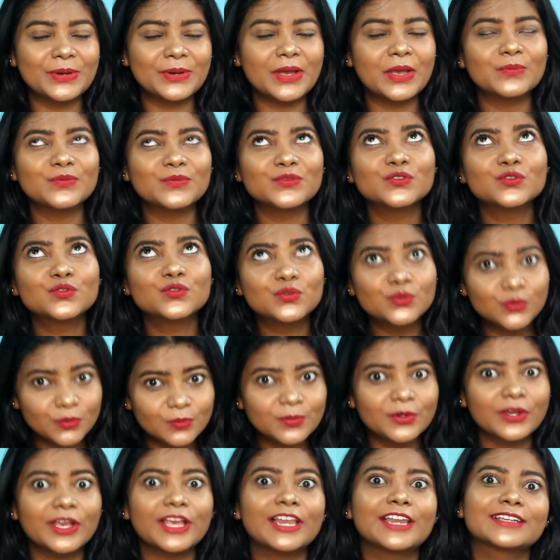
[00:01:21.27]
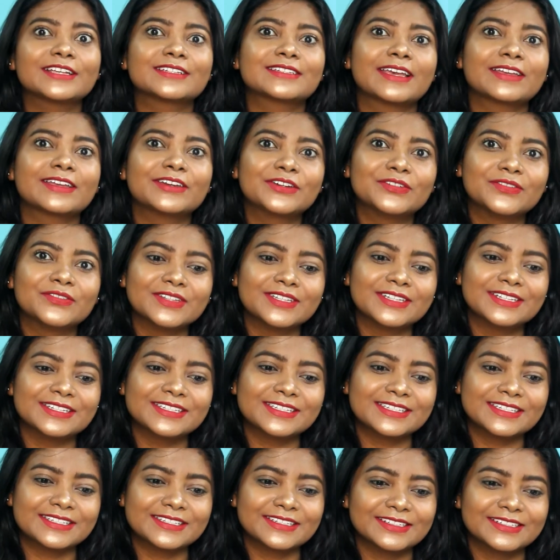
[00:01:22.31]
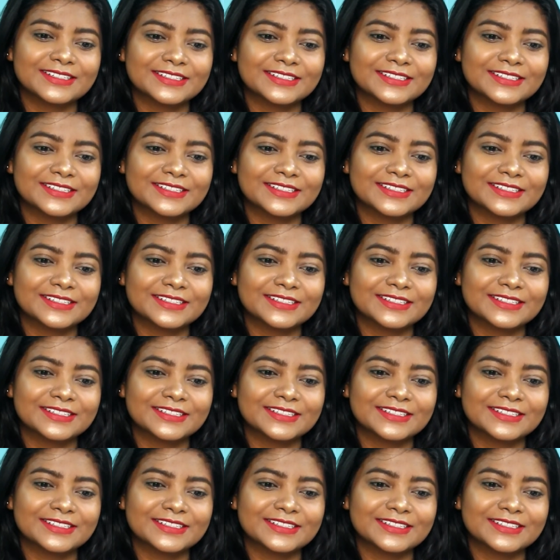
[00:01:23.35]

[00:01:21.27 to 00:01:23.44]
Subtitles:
I'm super hell excited with this.